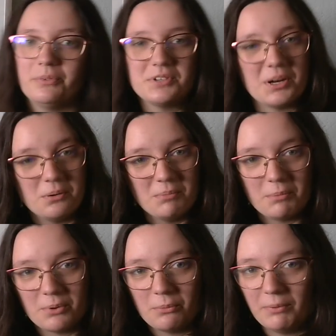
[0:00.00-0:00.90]
try to
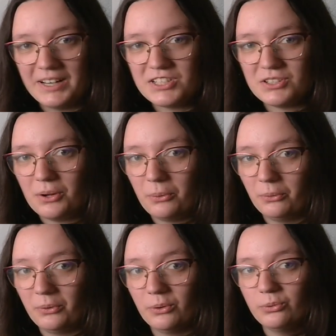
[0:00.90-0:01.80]
remember which
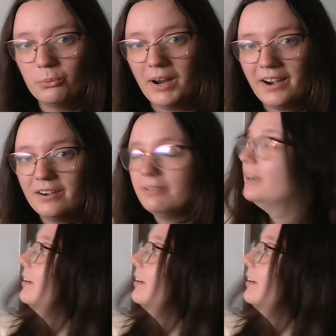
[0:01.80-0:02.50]
total goes where.